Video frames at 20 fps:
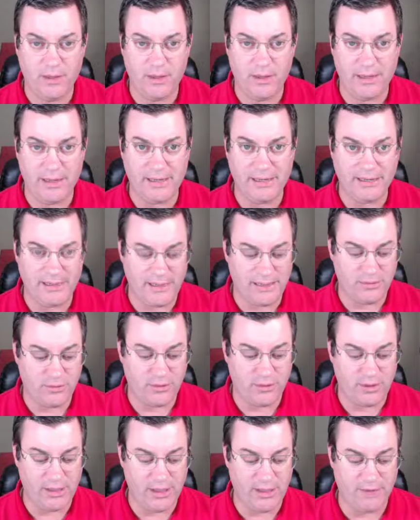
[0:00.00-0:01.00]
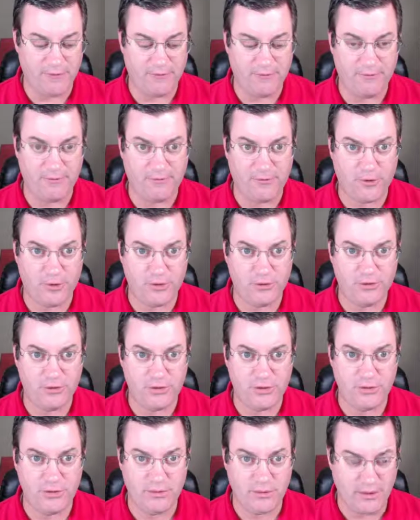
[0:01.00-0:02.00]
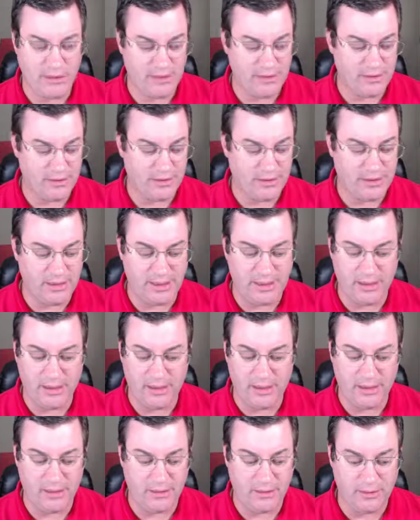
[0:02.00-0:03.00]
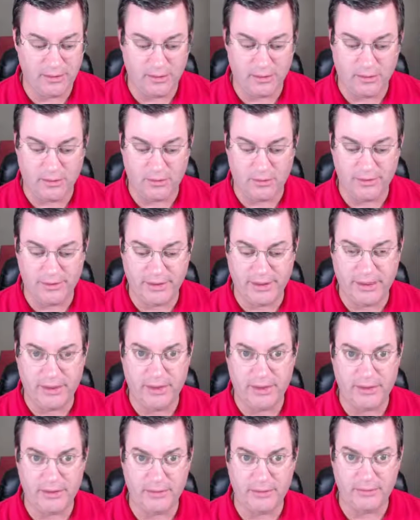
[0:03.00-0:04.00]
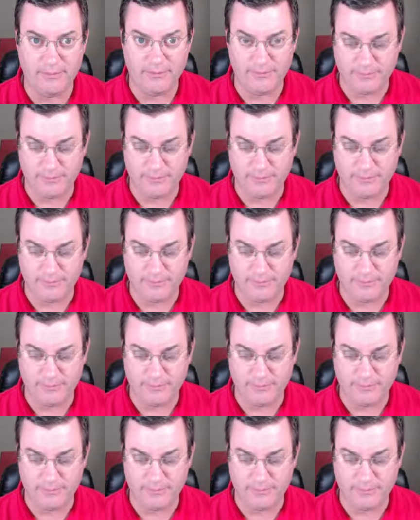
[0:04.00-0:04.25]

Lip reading: I need to enter the F first, and then Alt 9.